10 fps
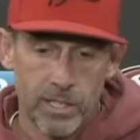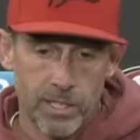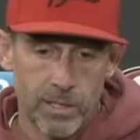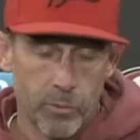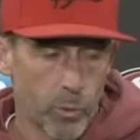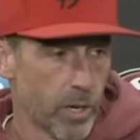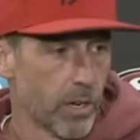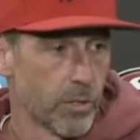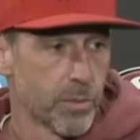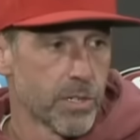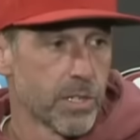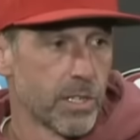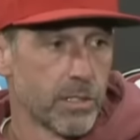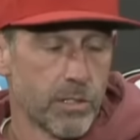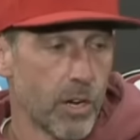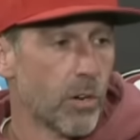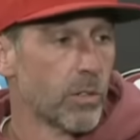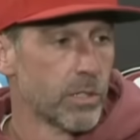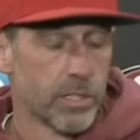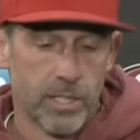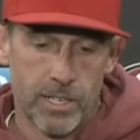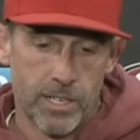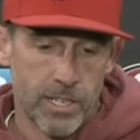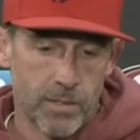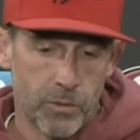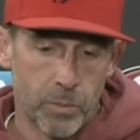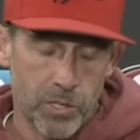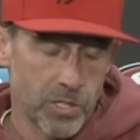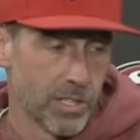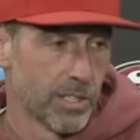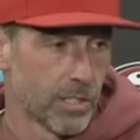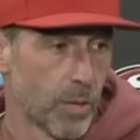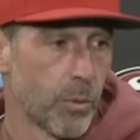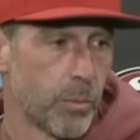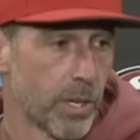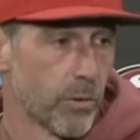Were we 100%? No, especially on a couple big